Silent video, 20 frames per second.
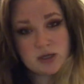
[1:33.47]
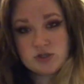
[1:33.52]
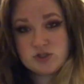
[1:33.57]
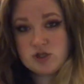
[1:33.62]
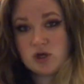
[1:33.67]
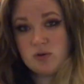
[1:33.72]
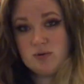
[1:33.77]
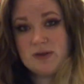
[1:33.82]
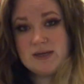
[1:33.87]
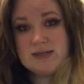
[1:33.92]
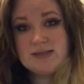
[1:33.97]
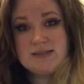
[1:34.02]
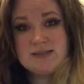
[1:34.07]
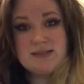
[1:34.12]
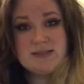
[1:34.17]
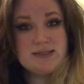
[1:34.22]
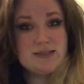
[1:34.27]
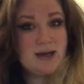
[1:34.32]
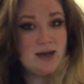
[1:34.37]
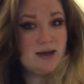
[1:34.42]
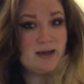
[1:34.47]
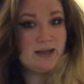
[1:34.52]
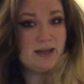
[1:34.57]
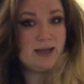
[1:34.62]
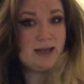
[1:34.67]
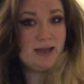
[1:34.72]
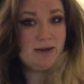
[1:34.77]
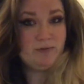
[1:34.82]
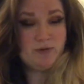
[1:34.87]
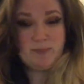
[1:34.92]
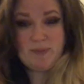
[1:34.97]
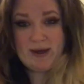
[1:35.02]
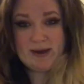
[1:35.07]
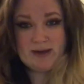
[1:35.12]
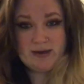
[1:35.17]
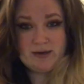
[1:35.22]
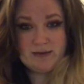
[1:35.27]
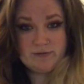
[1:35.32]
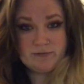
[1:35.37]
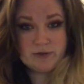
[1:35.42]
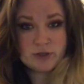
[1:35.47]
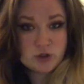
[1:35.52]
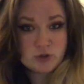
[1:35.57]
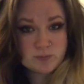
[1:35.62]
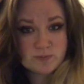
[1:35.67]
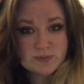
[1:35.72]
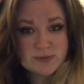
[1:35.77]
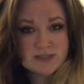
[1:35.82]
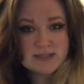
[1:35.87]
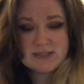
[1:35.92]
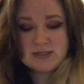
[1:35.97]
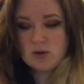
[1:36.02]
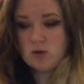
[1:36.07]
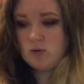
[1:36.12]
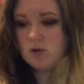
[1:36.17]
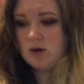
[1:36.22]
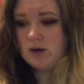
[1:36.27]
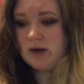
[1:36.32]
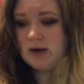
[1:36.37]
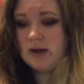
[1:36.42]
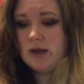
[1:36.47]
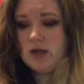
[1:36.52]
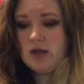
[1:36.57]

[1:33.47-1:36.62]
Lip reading: don't get stuck in repetitive loops, or,